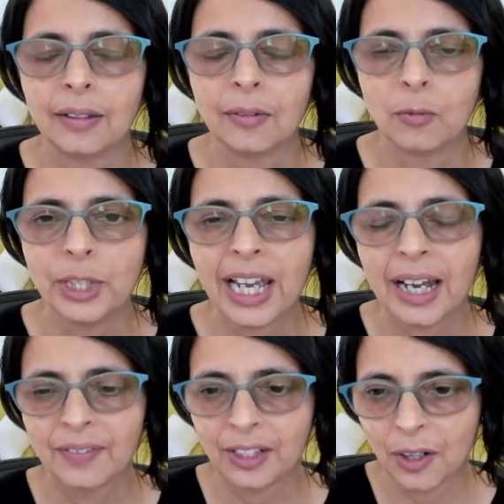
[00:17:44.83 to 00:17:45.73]
we
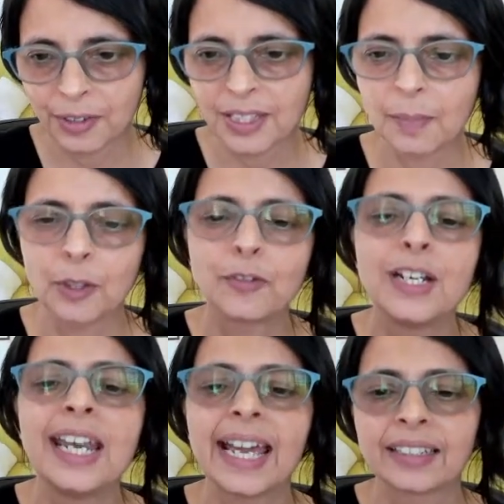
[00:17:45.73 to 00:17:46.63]
have the concept of
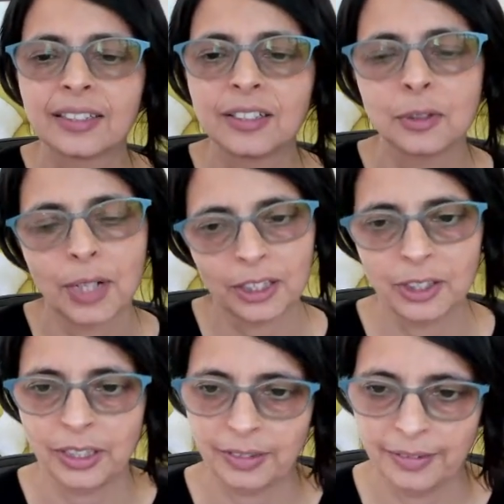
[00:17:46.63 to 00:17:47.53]
next
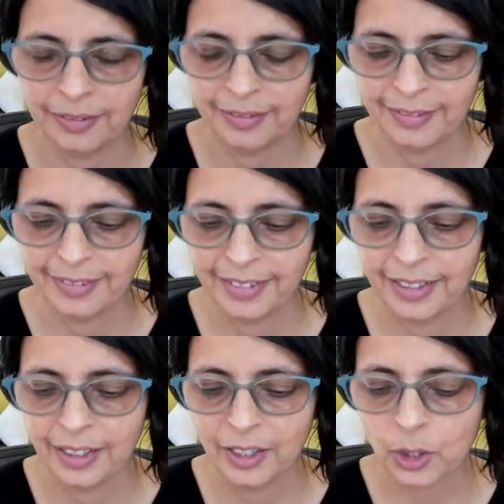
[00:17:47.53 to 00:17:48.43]
direction.
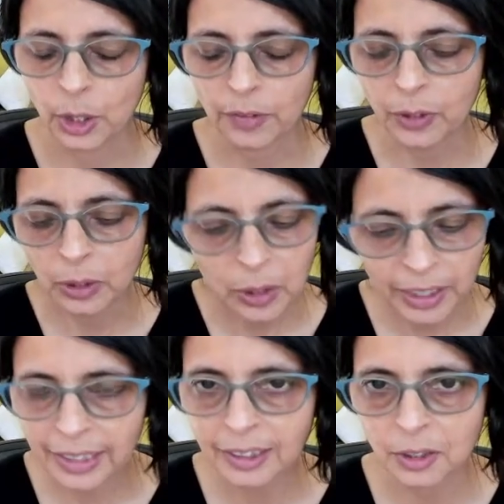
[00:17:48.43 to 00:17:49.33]
So if you look
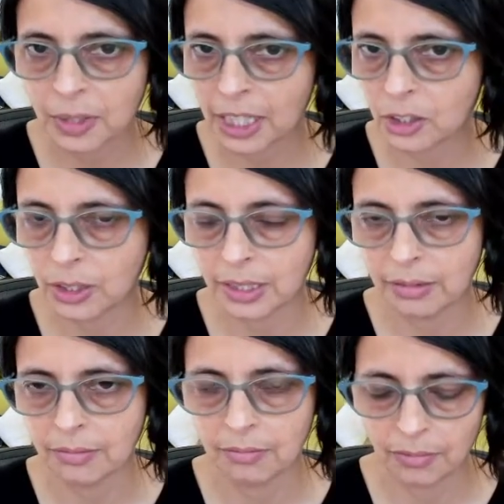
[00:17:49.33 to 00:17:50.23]
at the
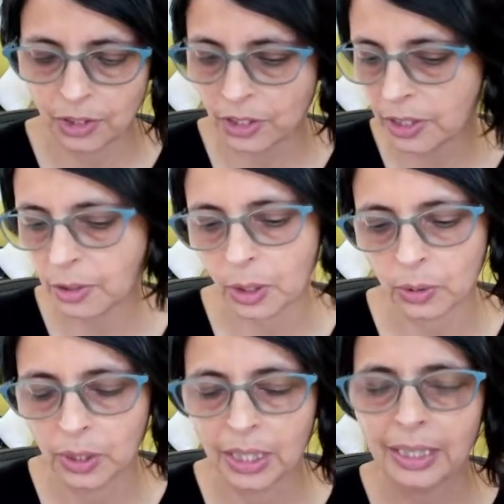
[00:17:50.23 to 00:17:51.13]
direction 0,
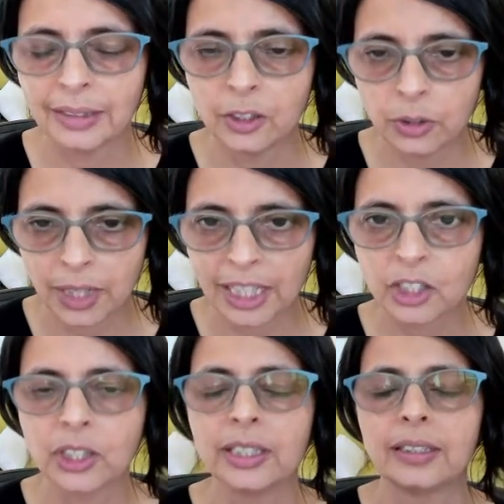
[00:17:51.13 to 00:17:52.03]
the
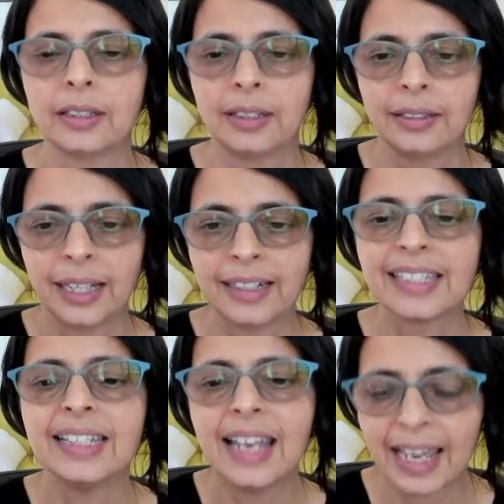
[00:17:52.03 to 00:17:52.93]
direction that is
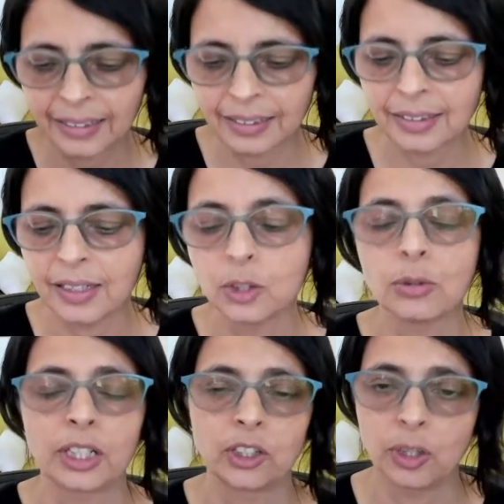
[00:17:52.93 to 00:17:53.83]
next is
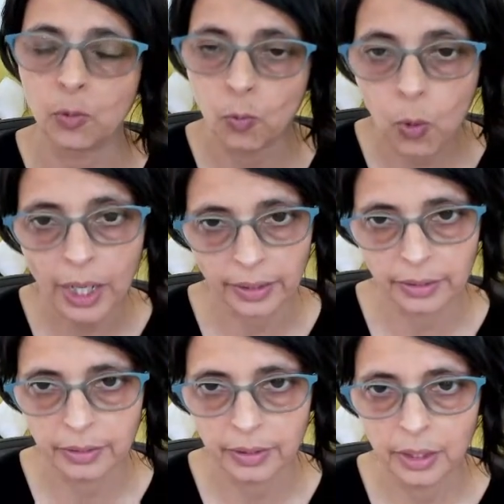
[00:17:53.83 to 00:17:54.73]
direction 1,
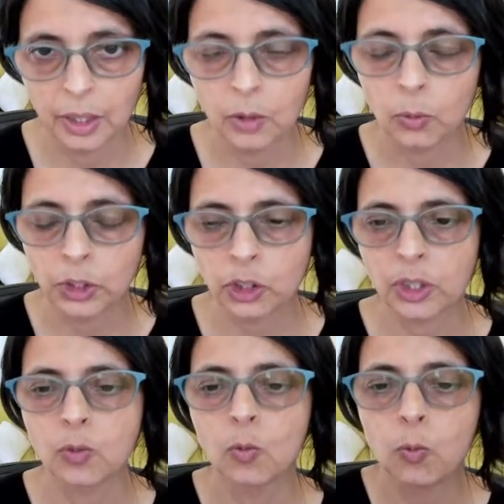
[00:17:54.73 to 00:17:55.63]
which
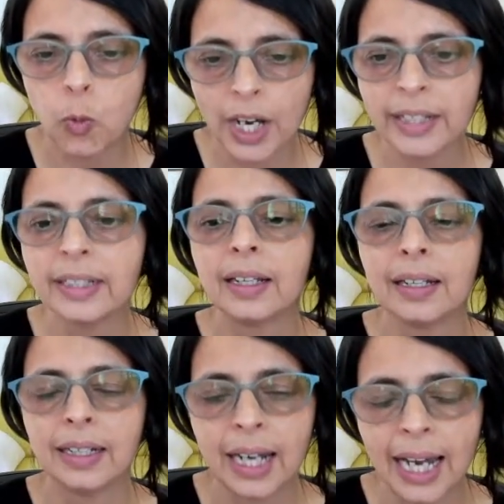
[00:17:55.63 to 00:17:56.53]
is
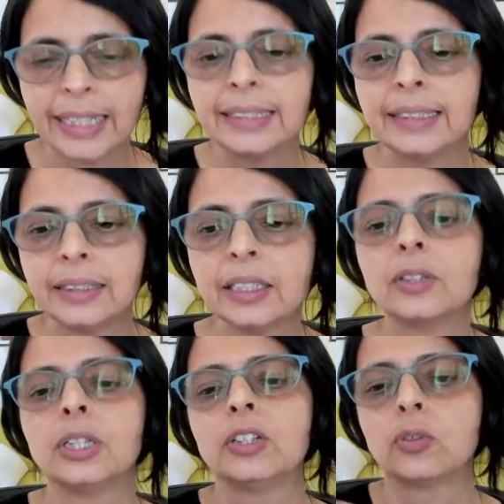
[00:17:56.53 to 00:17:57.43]

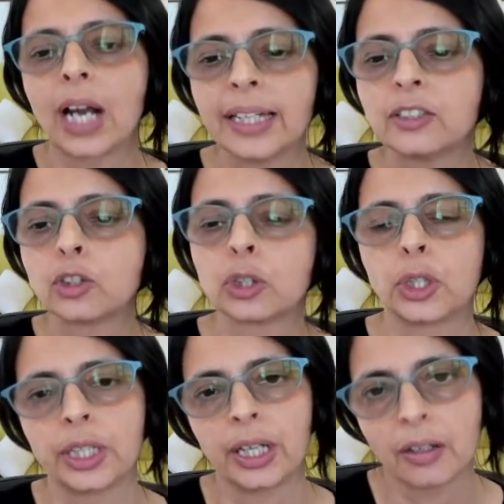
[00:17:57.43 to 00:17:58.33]
190-degree right
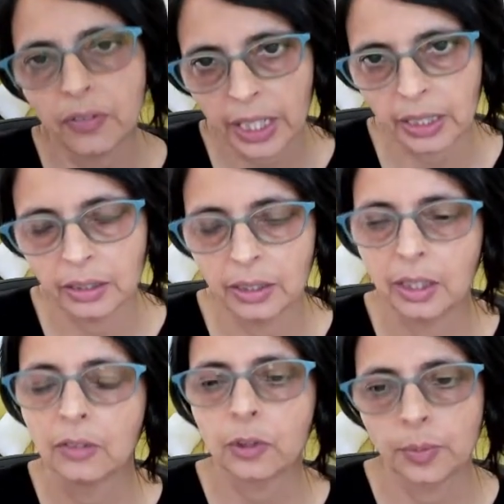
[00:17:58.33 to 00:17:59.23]
turn away
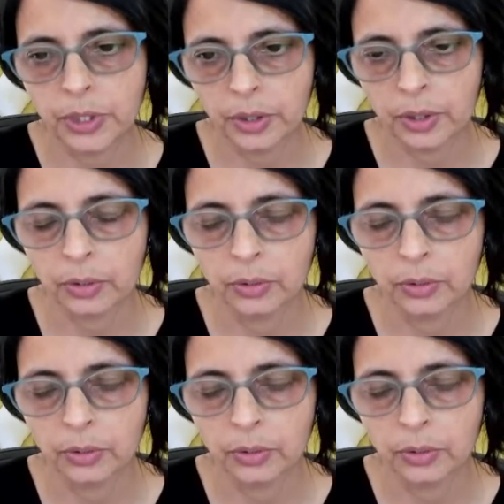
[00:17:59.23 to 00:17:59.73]
from 0.